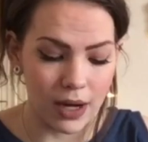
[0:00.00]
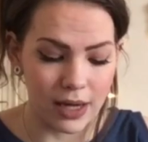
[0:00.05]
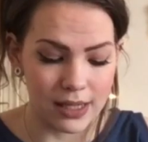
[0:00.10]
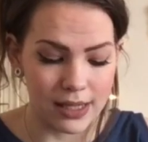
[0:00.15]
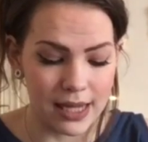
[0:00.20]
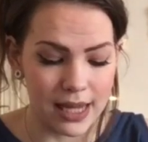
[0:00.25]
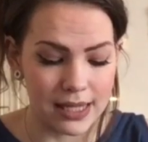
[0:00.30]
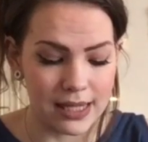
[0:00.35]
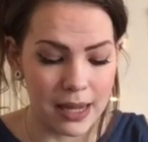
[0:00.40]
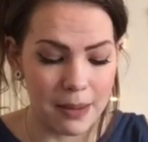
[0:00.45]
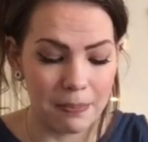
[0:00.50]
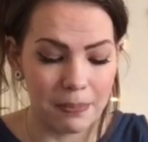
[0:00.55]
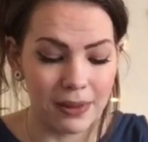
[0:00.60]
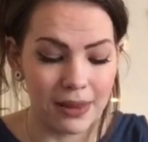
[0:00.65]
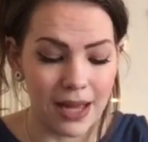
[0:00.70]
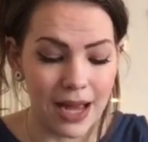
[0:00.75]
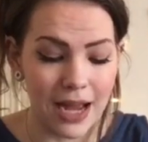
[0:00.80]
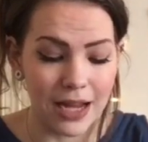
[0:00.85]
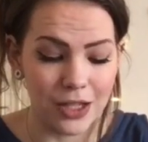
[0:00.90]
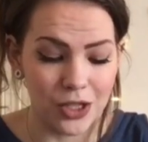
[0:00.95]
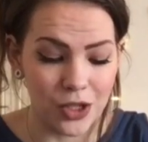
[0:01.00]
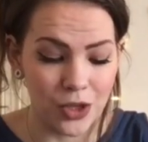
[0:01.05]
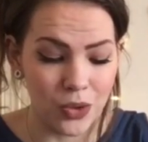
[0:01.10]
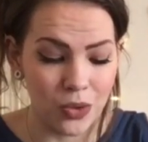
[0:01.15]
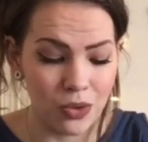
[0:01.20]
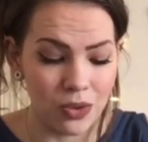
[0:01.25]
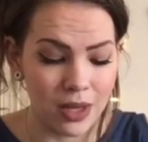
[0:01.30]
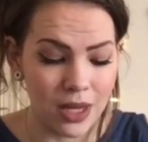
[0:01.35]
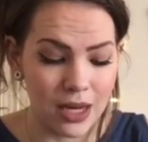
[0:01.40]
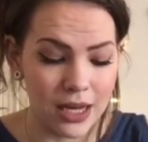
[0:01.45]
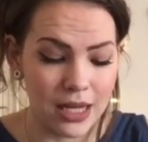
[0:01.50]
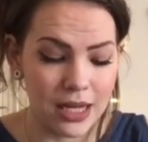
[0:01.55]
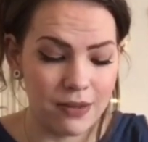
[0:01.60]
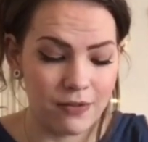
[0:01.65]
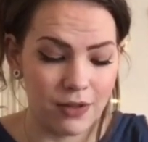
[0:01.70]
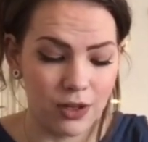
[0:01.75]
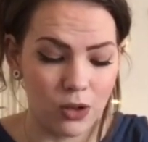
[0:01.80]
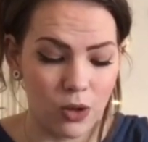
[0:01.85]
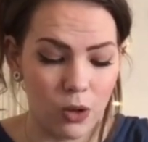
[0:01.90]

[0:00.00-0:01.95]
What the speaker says: and it says apply 2 thin even